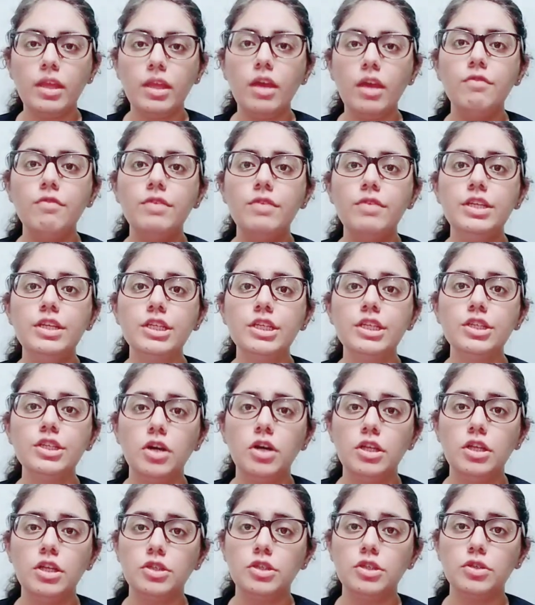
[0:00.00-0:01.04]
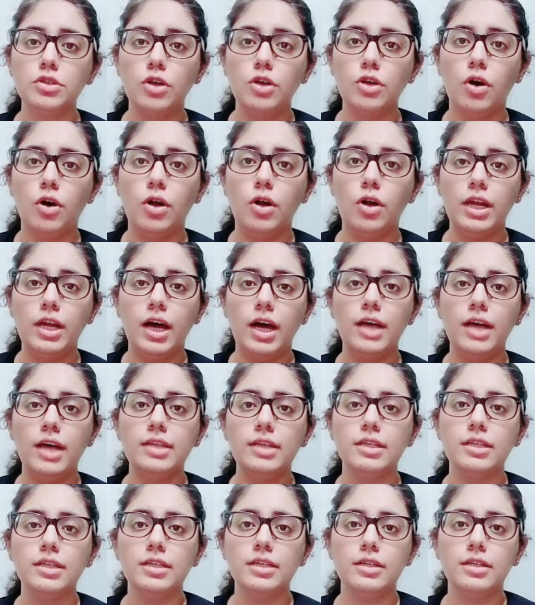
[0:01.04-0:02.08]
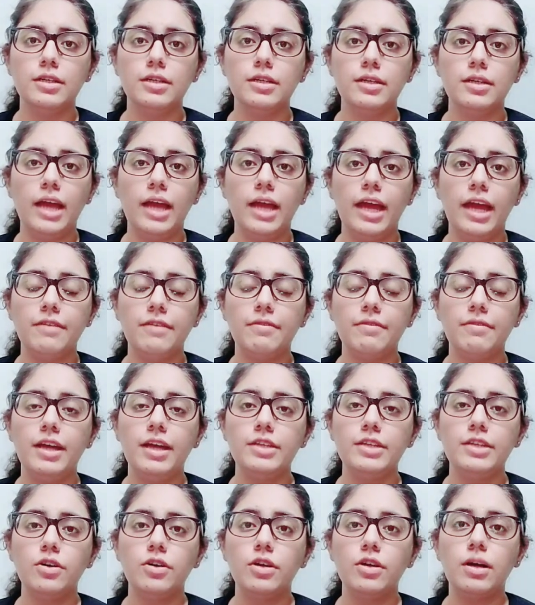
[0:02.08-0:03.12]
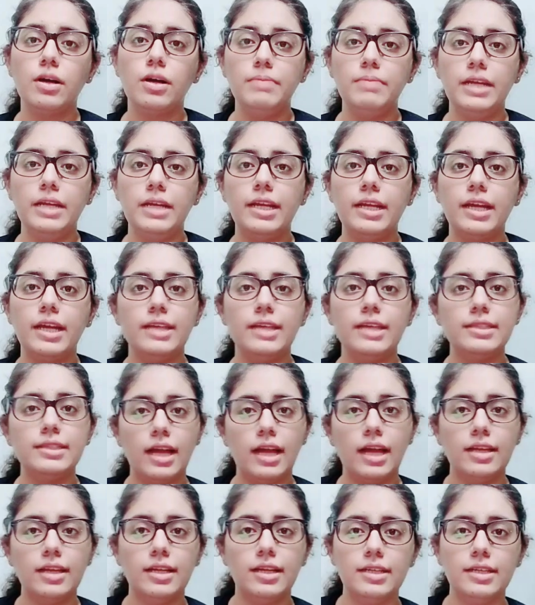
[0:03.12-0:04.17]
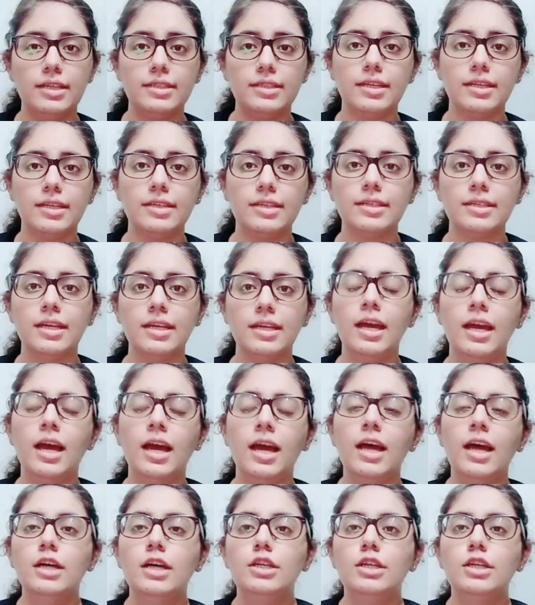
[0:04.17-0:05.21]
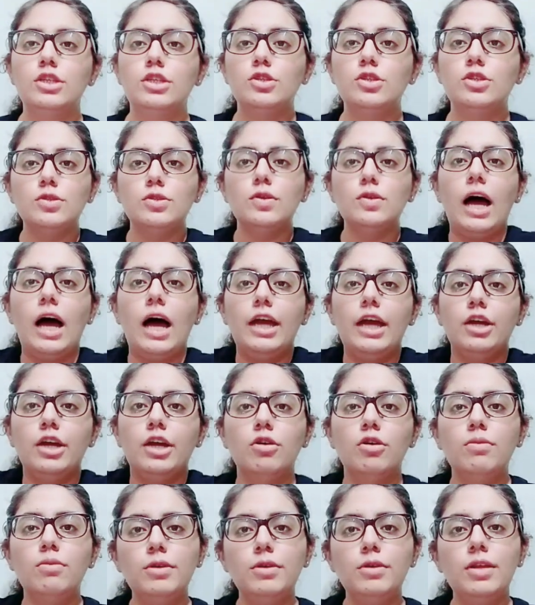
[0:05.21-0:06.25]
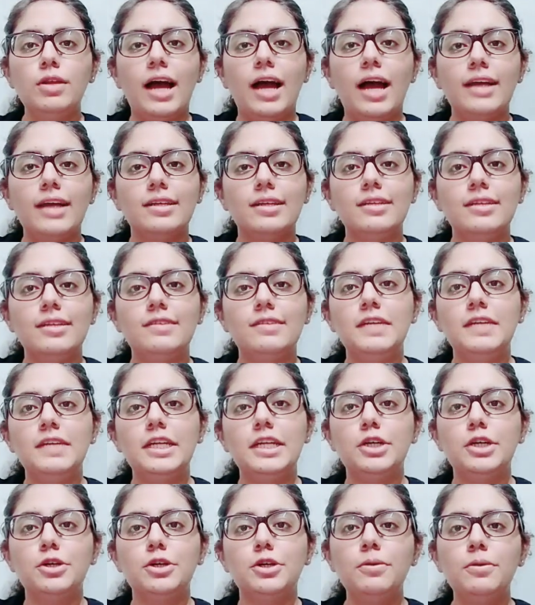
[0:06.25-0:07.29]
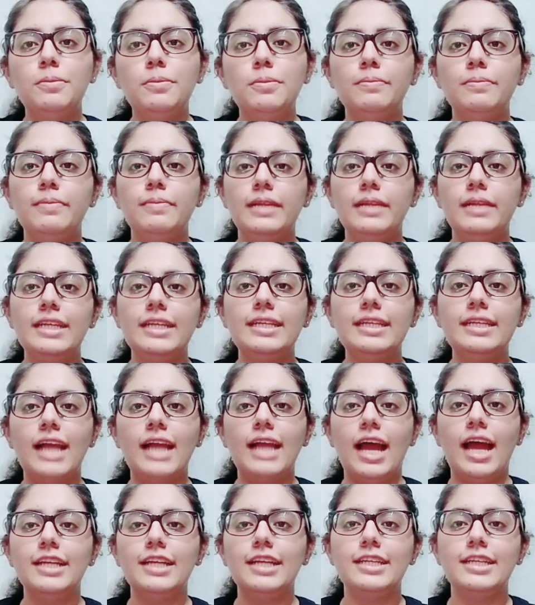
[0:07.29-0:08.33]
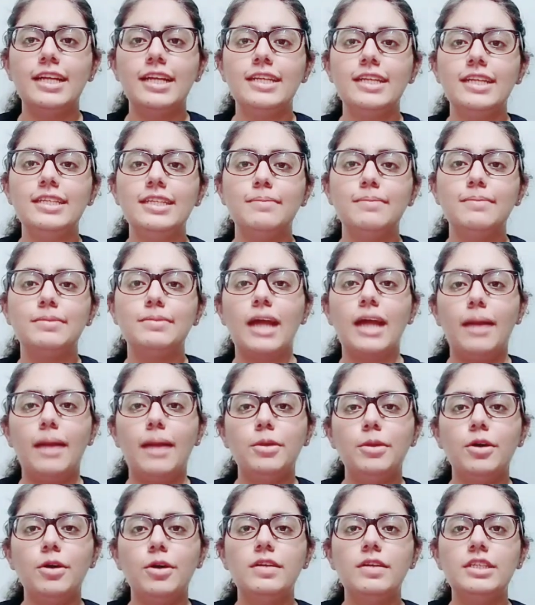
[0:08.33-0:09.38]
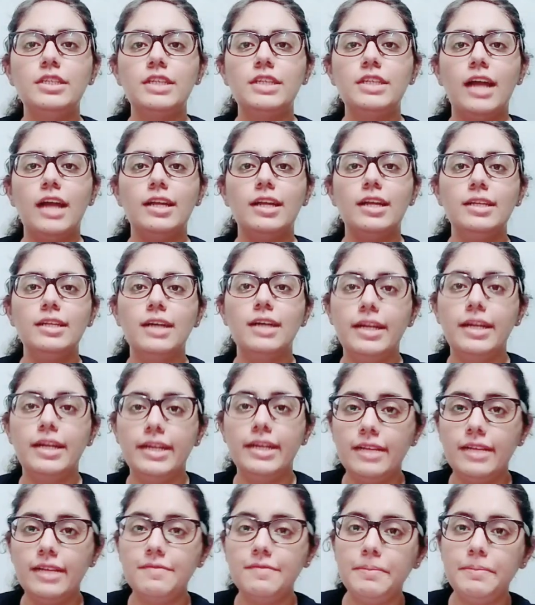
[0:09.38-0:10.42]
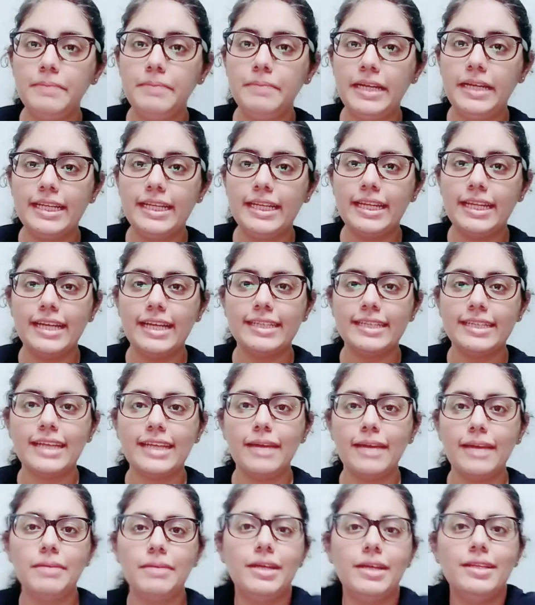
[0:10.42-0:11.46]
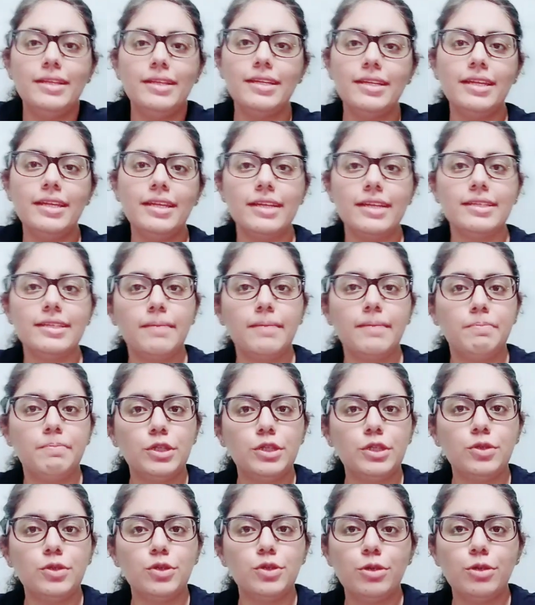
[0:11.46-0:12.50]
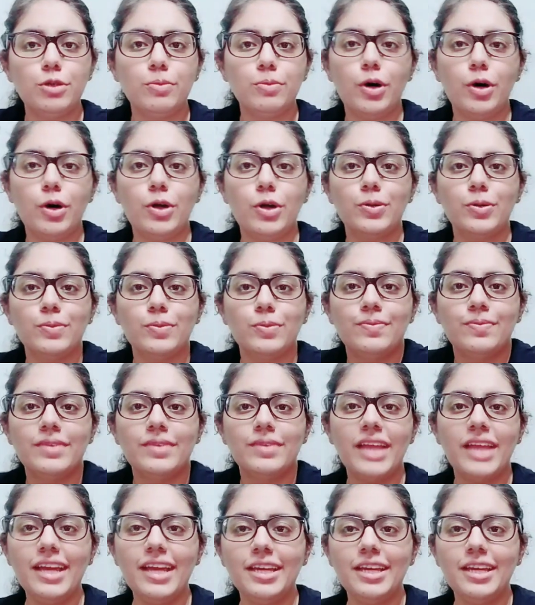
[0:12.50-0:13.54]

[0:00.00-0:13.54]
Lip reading: which is also called as likewise or complete case analysis. So I hope you like this video. Please like, share and subscribe to our channel until we meet next time in the next episode tomorrow. Thank